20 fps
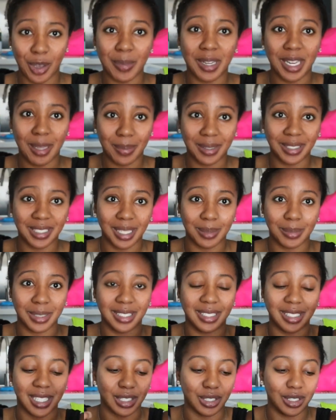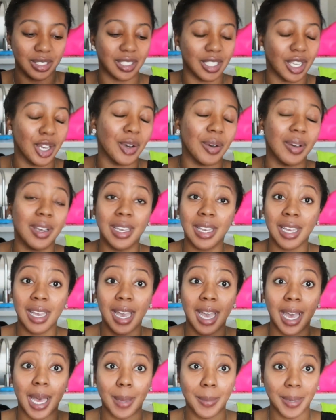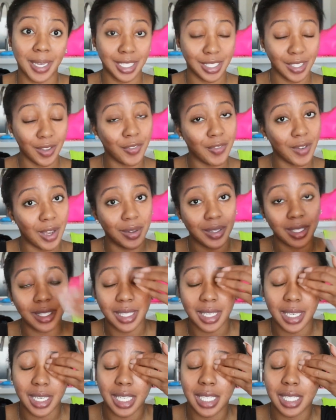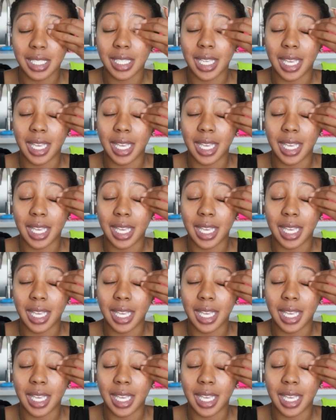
many pajama sets so I'm gonna get to folding these